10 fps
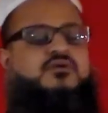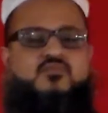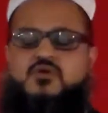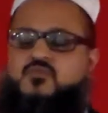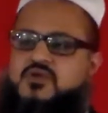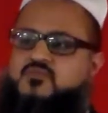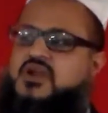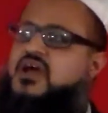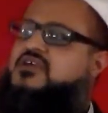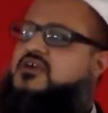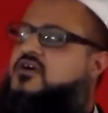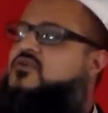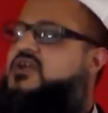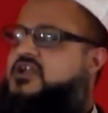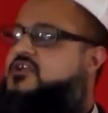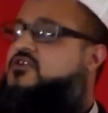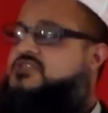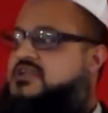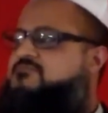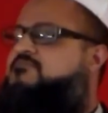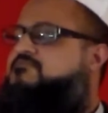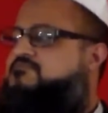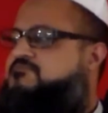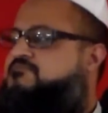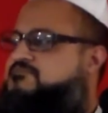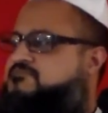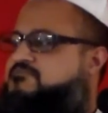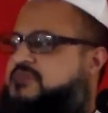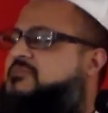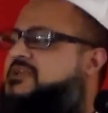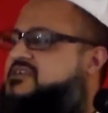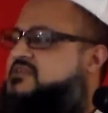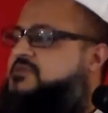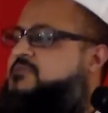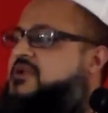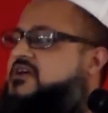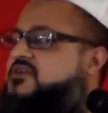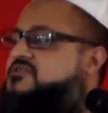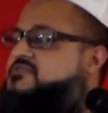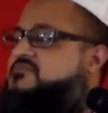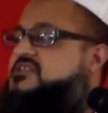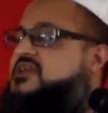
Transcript: When I go and I know that publicly people are going to